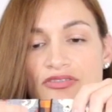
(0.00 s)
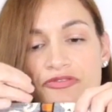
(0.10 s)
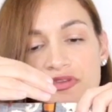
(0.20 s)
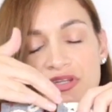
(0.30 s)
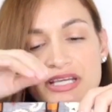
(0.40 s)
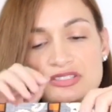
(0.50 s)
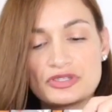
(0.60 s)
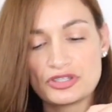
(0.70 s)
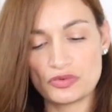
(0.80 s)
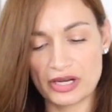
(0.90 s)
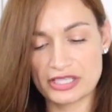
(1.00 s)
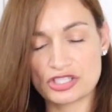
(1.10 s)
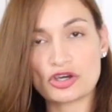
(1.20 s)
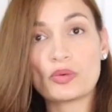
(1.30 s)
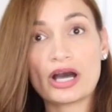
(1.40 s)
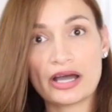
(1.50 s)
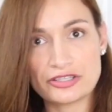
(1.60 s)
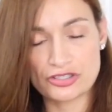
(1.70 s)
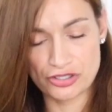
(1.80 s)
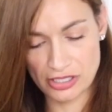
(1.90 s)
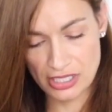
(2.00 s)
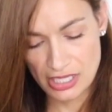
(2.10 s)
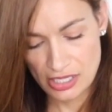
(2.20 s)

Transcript: so for the next one you want it to go under.